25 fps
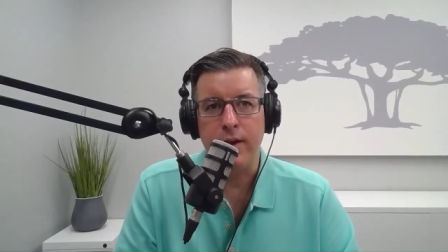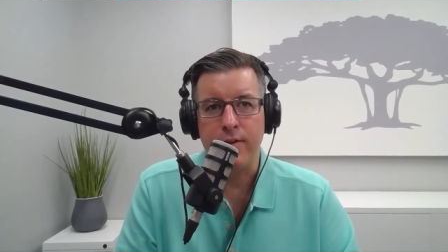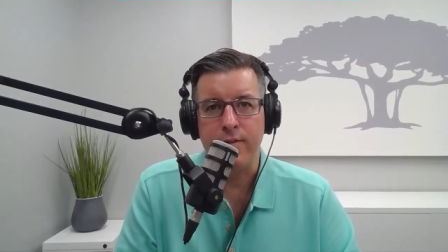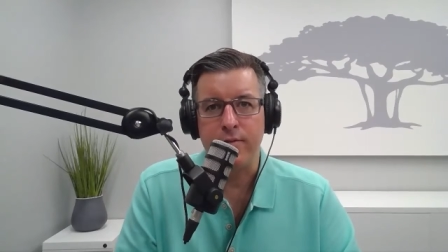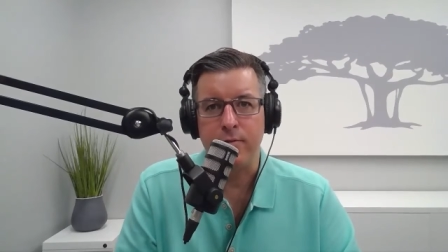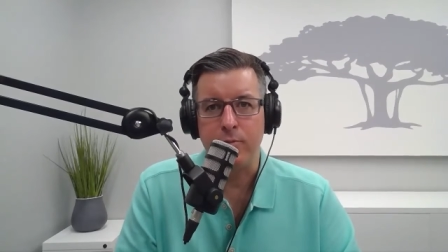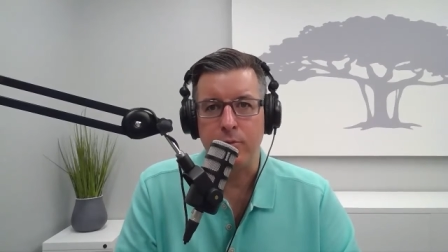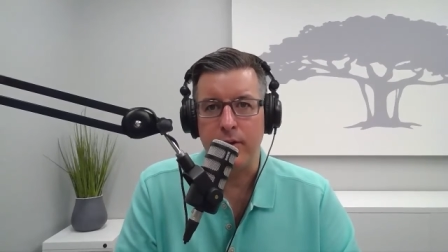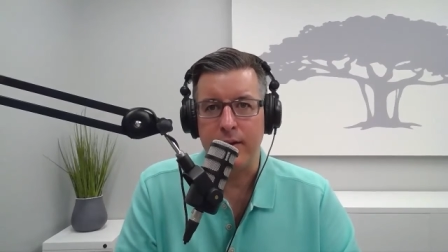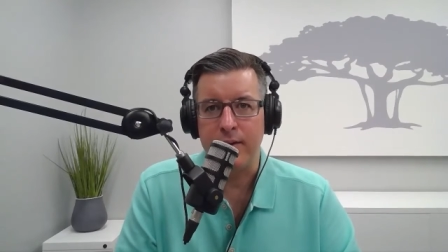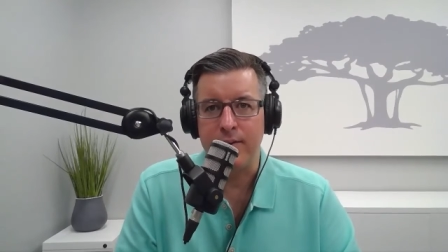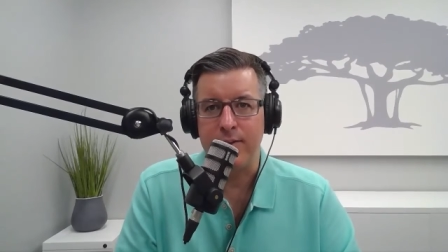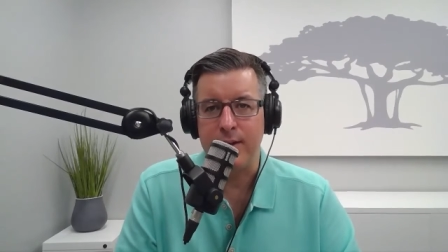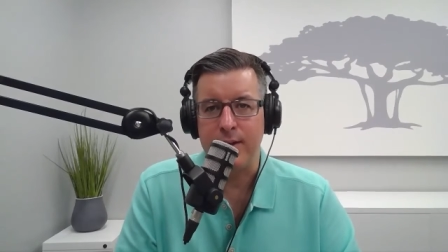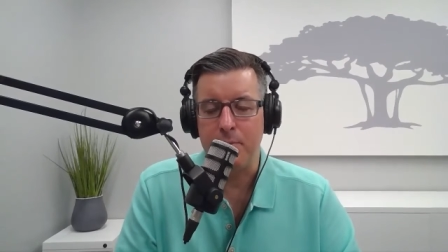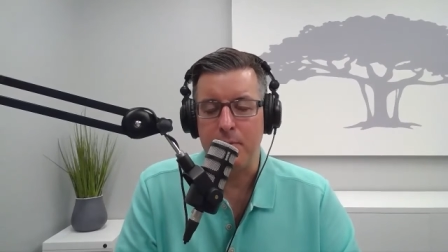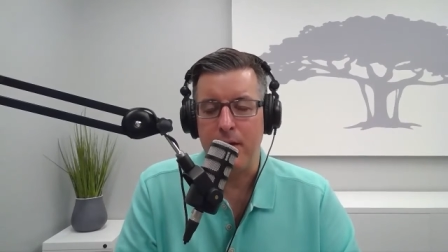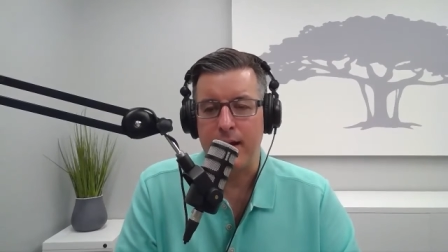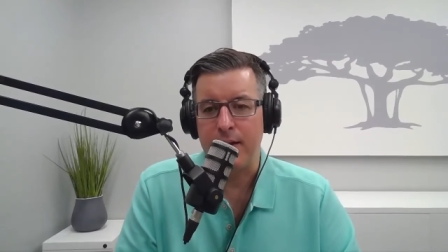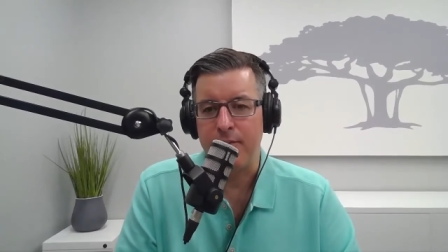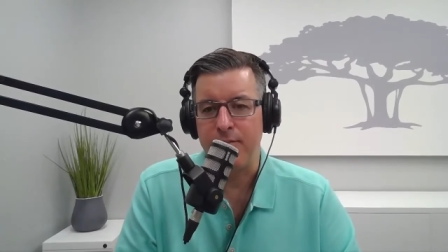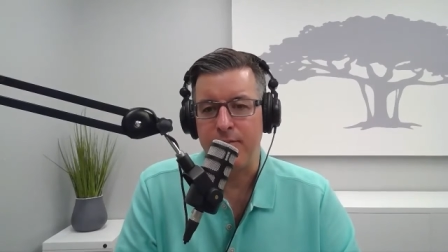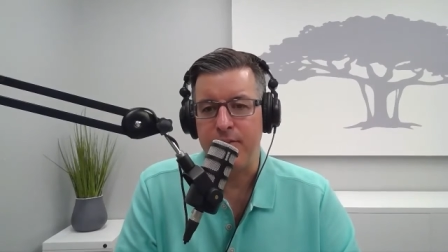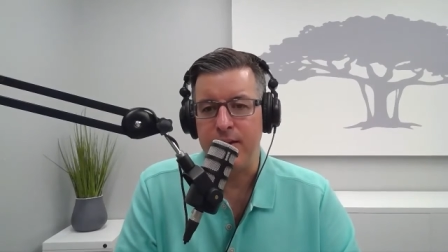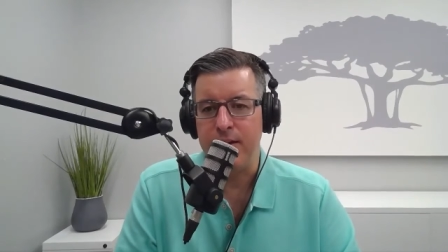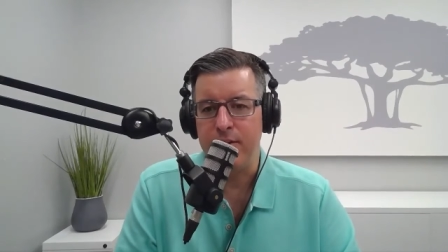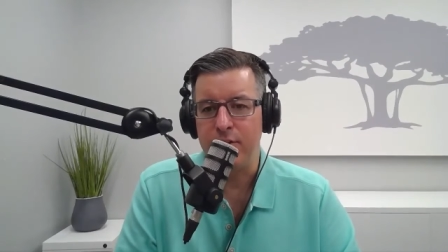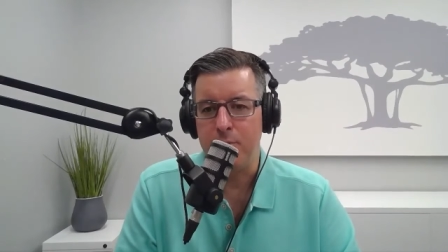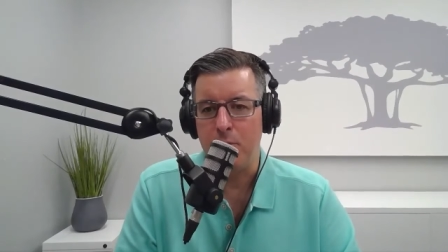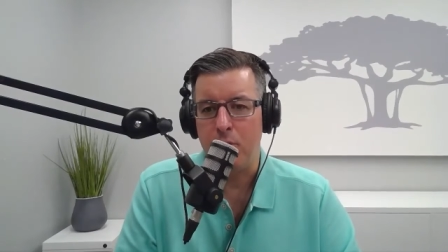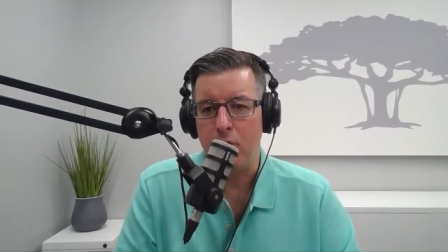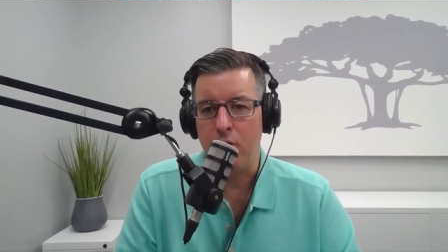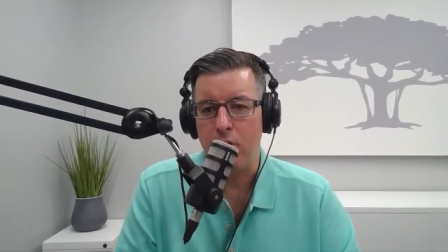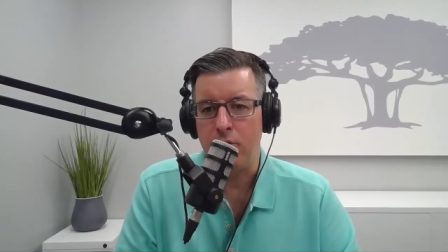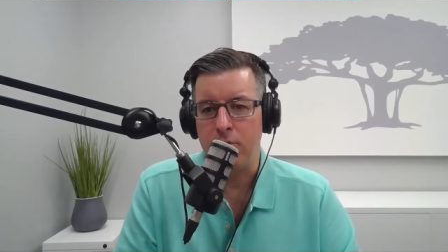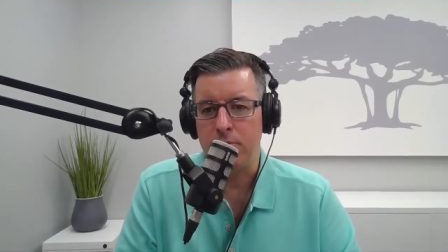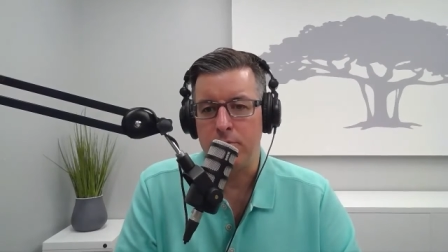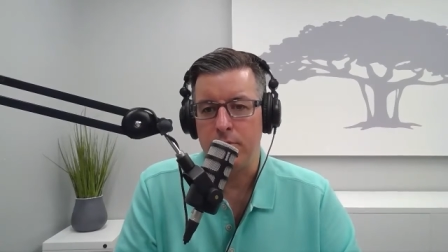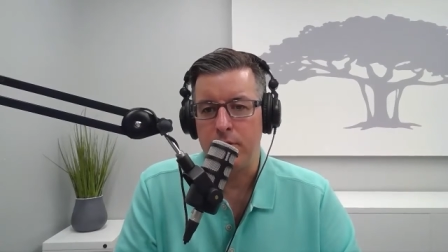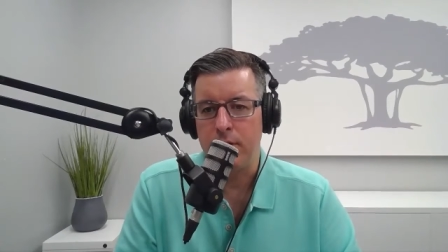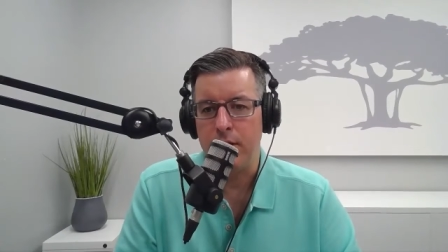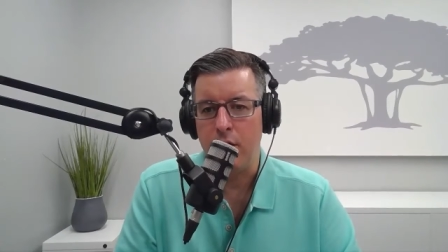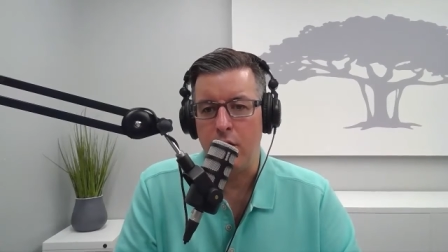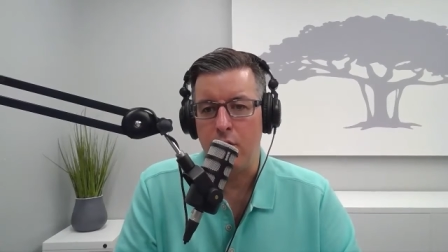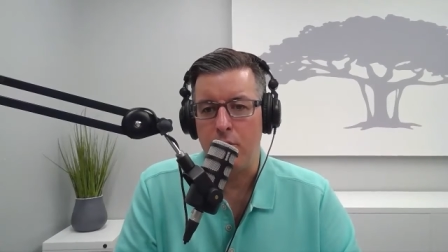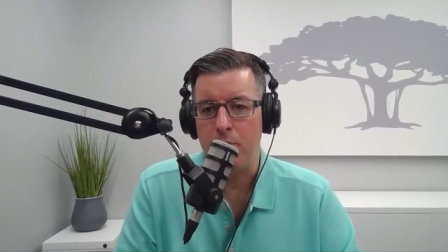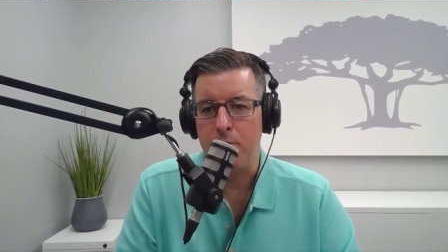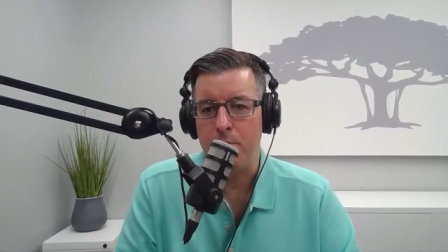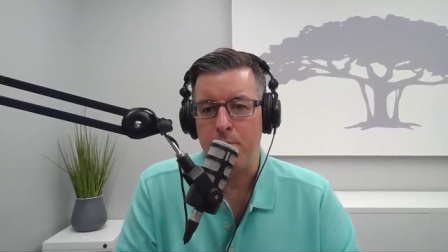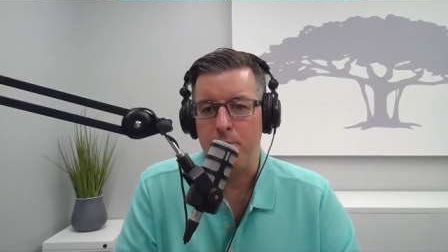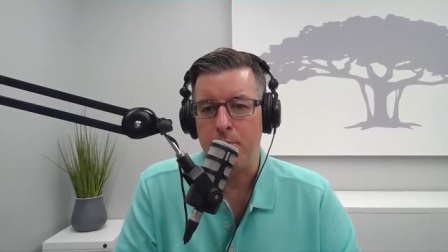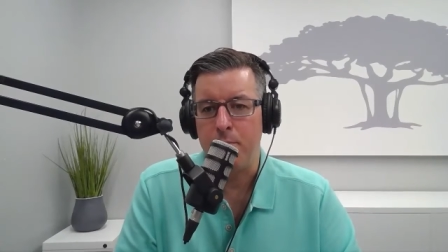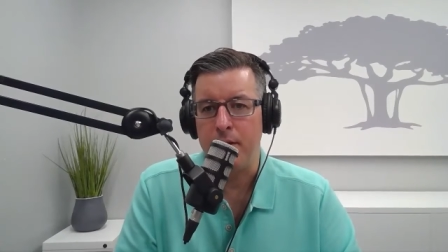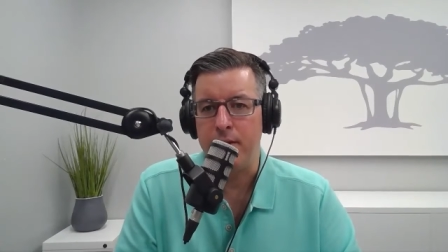doesn't really seem like a feasible, you know,